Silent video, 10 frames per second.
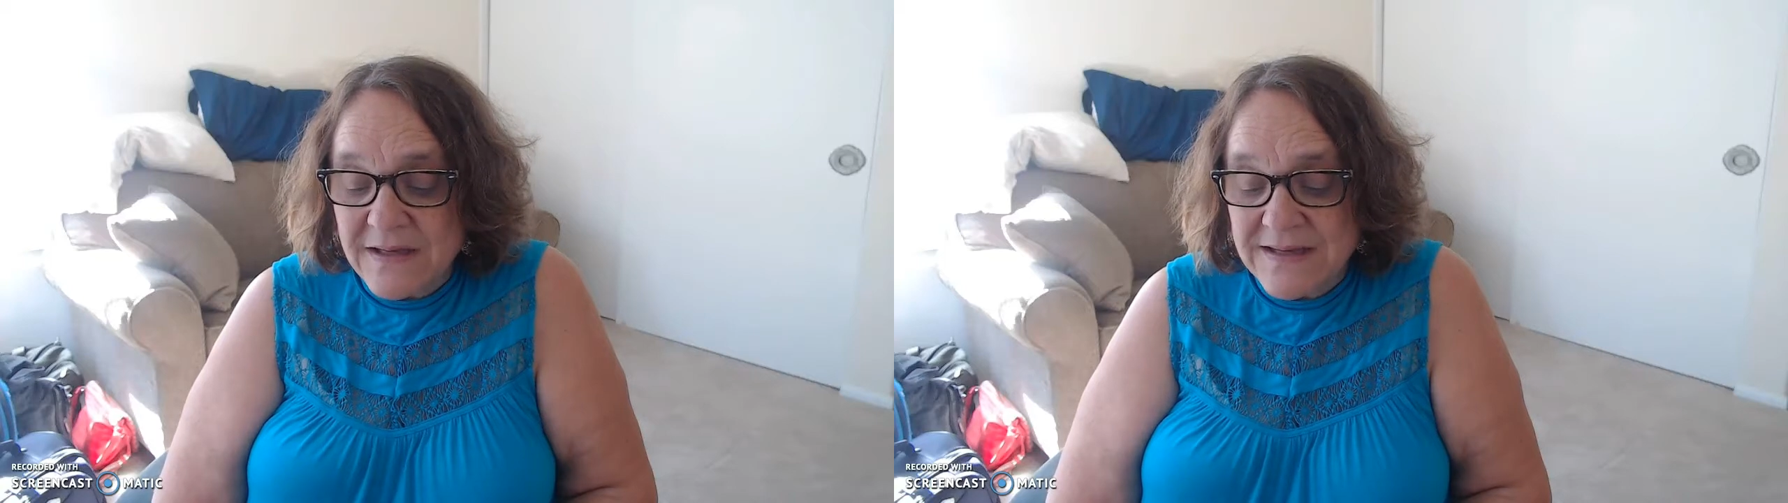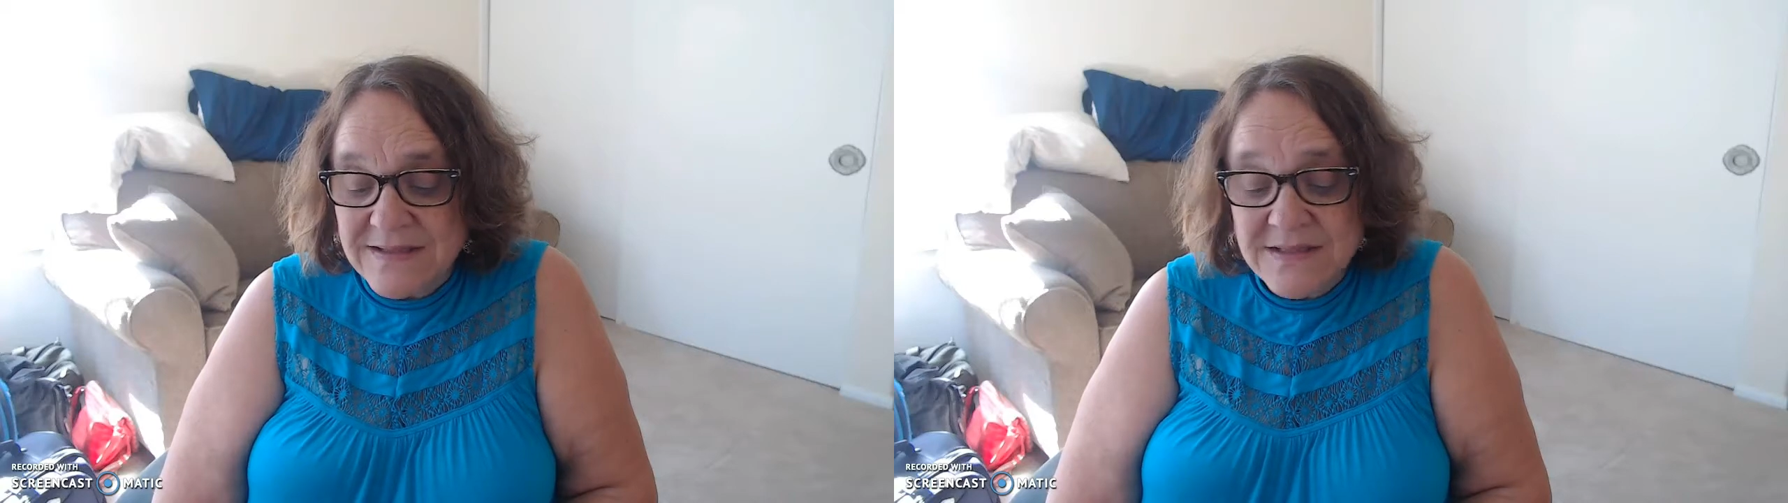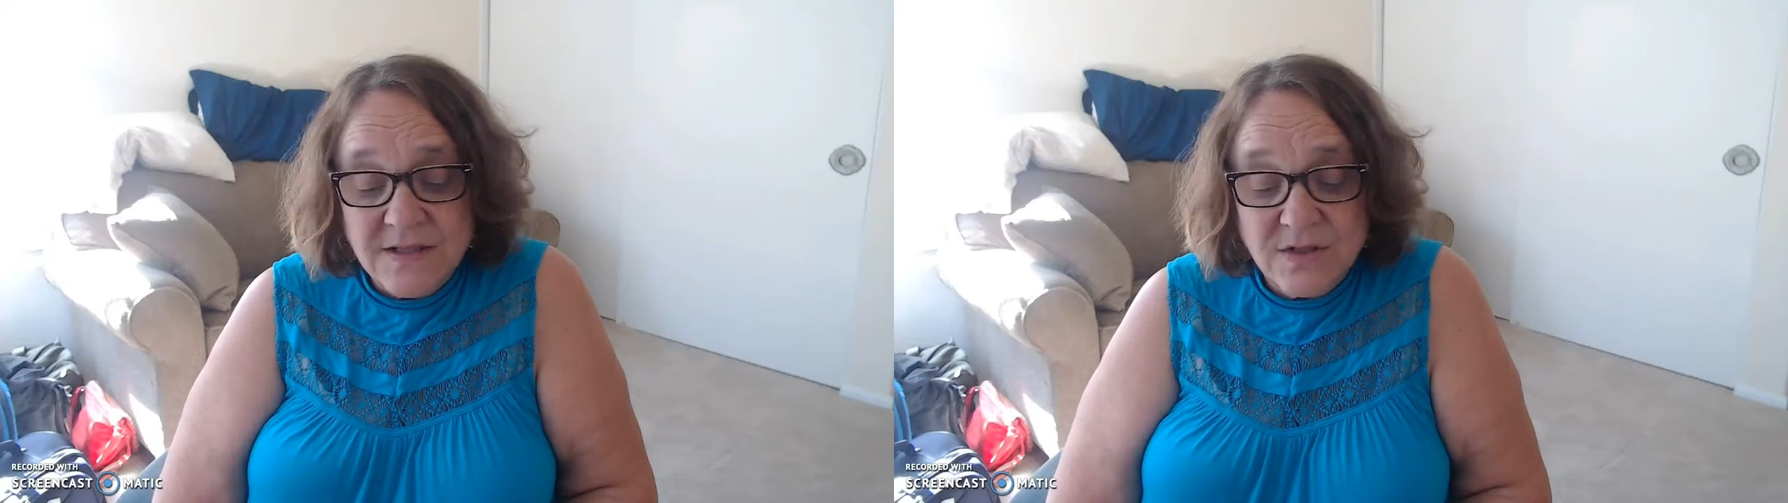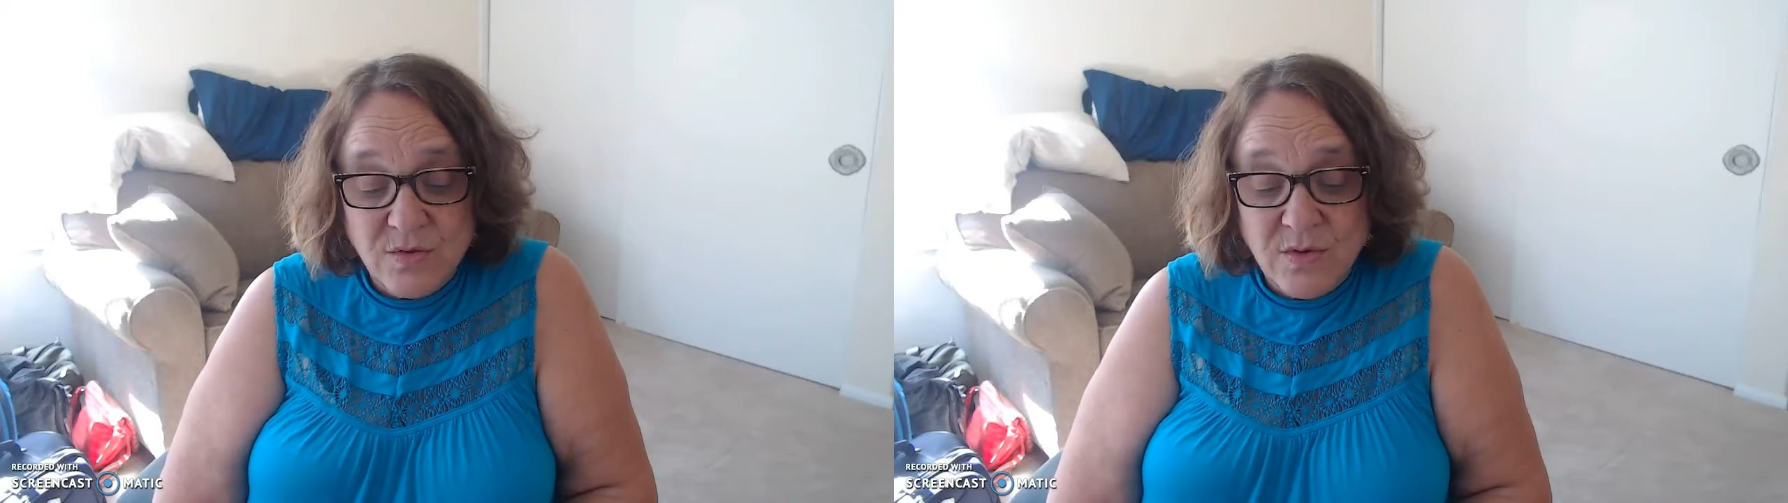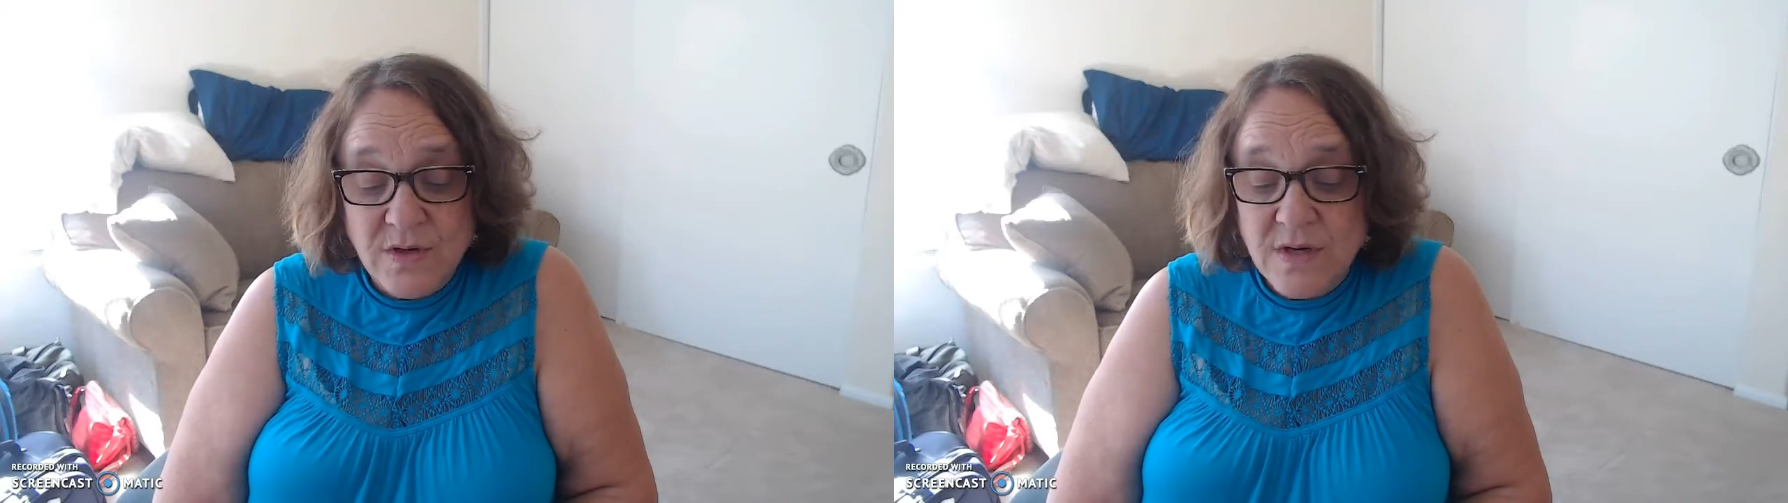against the
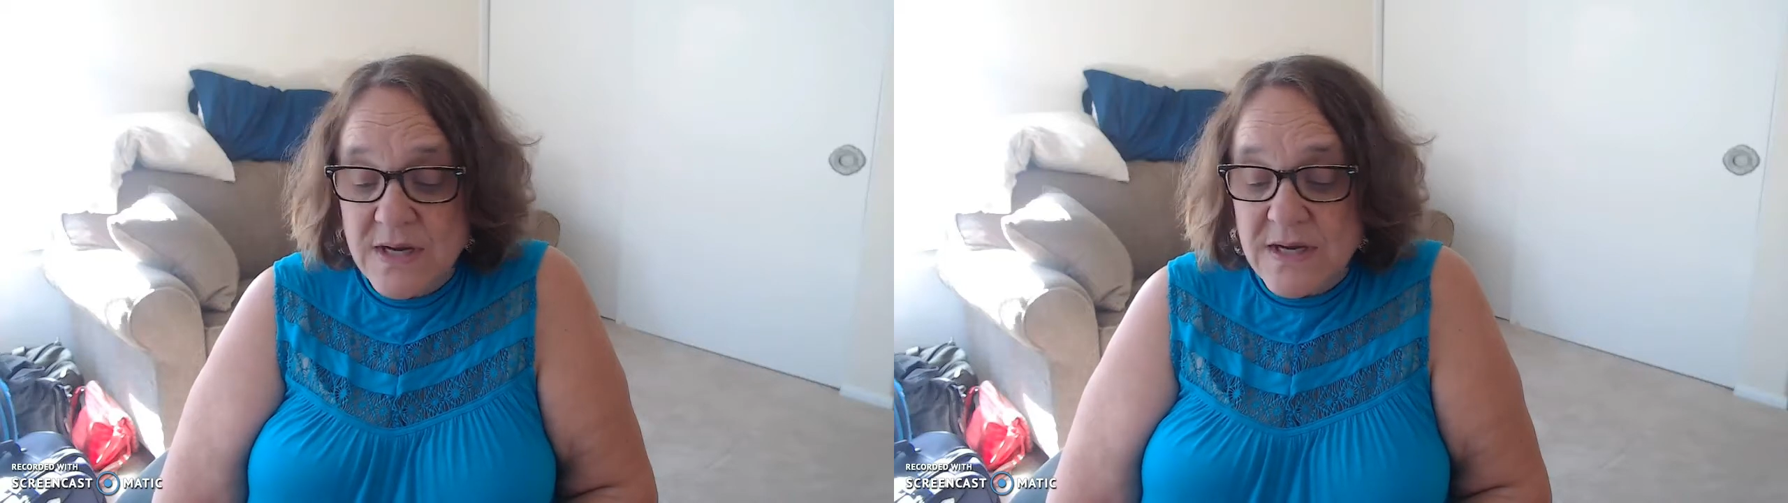door